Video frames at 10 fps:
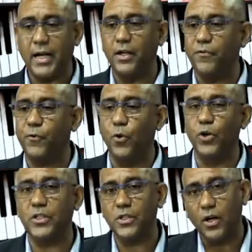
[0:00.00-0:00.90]
of
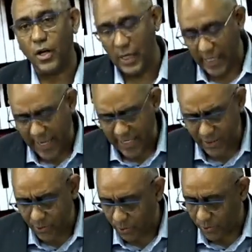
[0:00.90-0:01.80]
course, our last
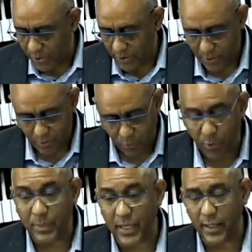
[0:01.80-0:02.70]
note would
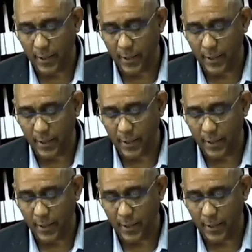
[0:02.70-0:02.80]
be